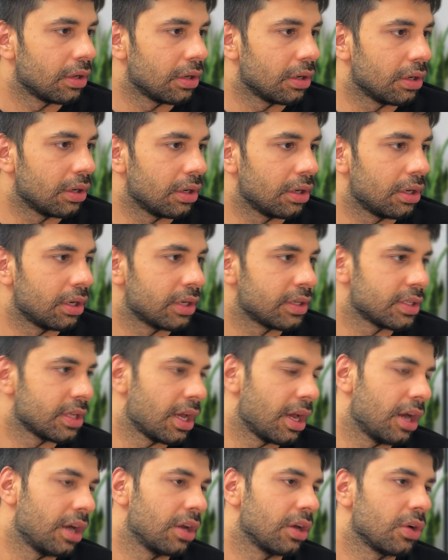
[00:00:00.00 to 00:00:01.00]
Let's
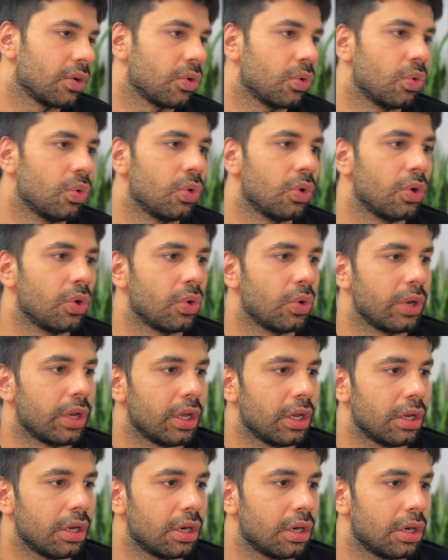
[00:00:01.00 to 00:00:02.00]
add a code node
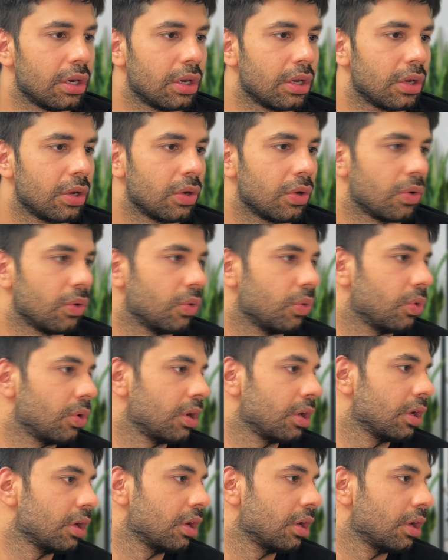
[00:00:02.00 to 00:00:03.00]
here. Code.